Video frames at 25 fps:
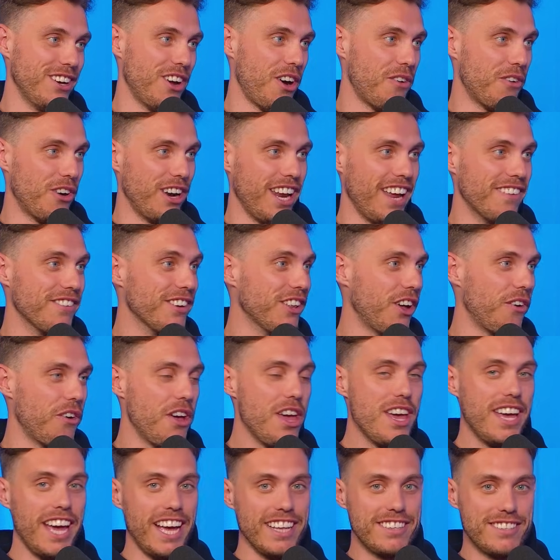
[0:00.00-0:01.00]
I want everything.
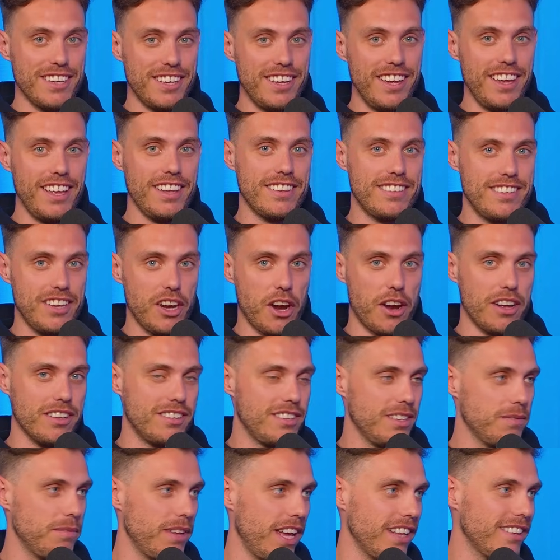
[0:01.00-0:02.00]
It's
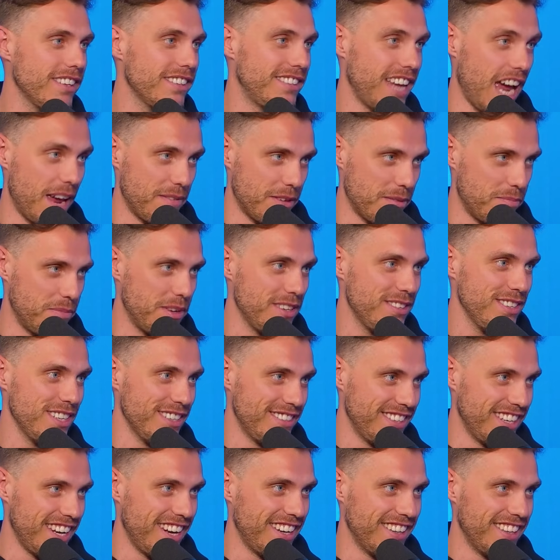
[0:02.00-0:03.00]
an entertainment
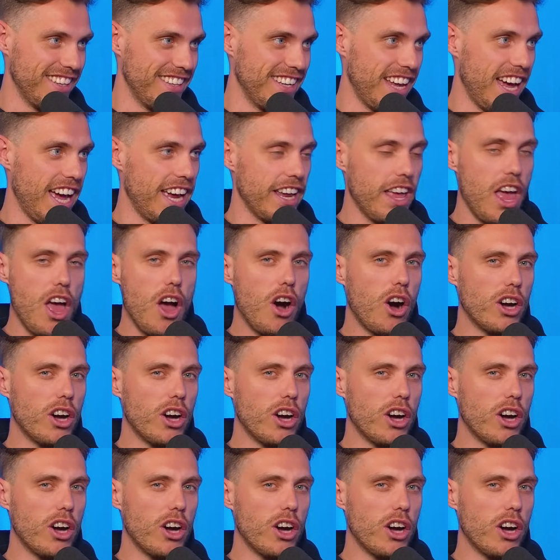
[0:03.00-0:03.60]
business at the end of the day.